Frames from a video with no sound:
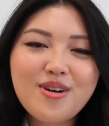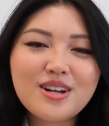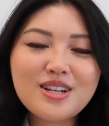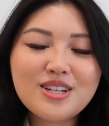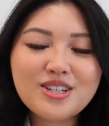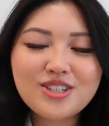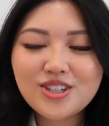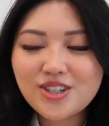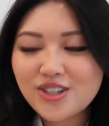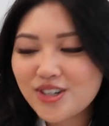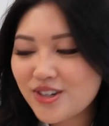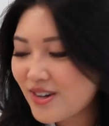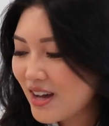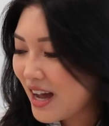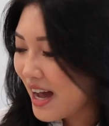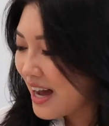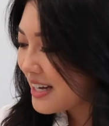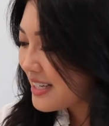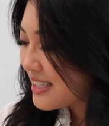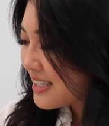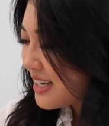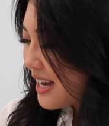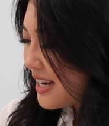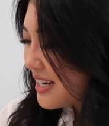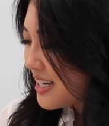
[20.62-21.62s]
want to show you
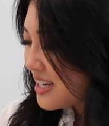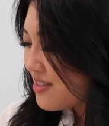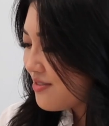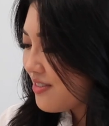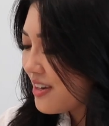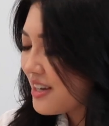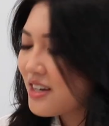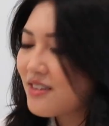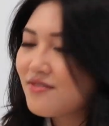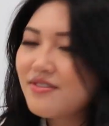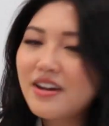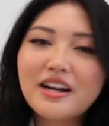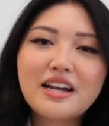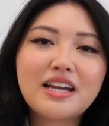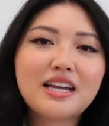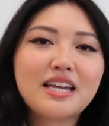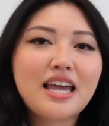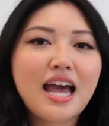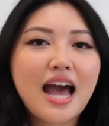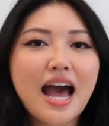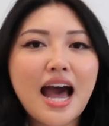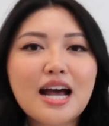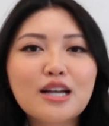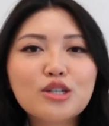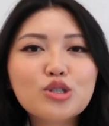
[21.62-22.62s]
guys kind of like a very
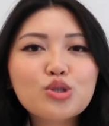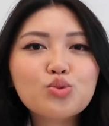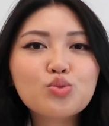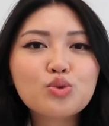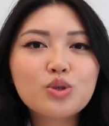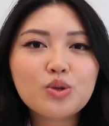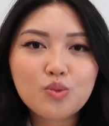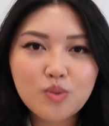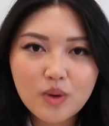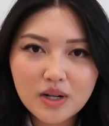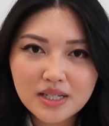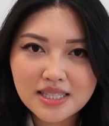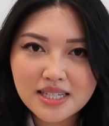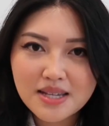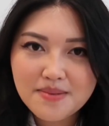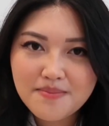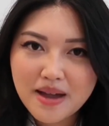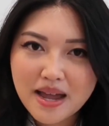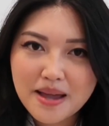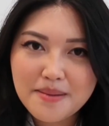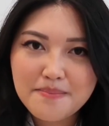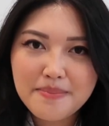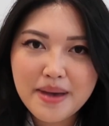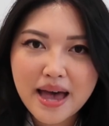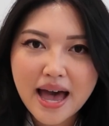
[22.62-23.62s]
casual what's in
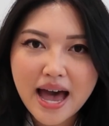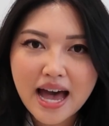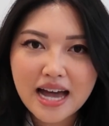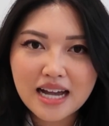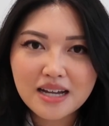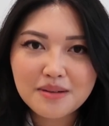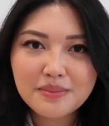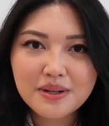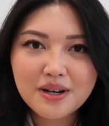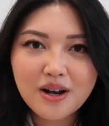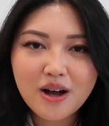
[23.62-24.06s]
my bag,